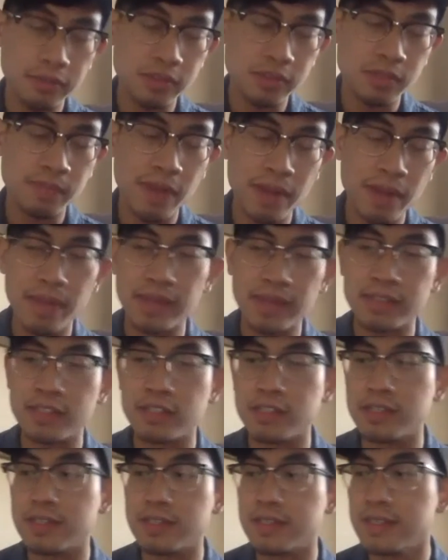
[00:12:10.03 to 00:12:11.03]
spread
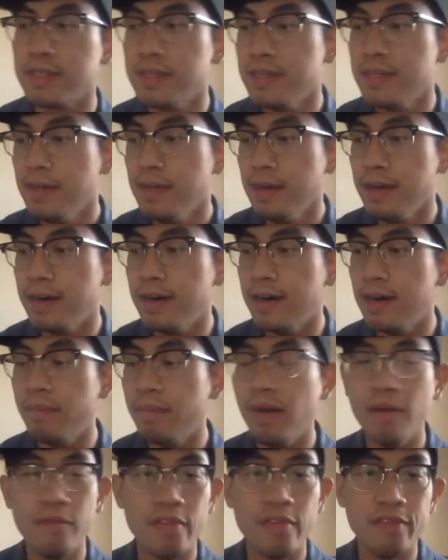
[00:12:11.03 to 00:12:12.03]
messages
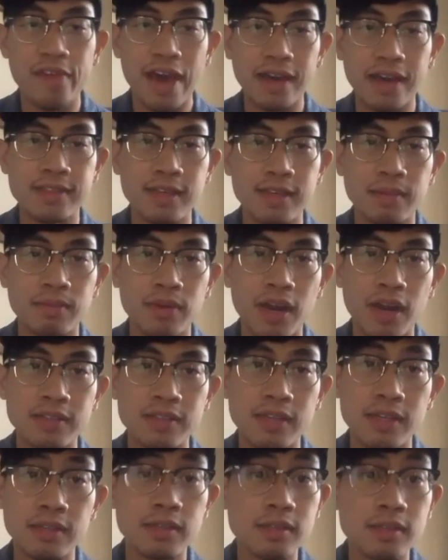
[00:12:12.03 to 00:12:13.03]
of the vaccine process.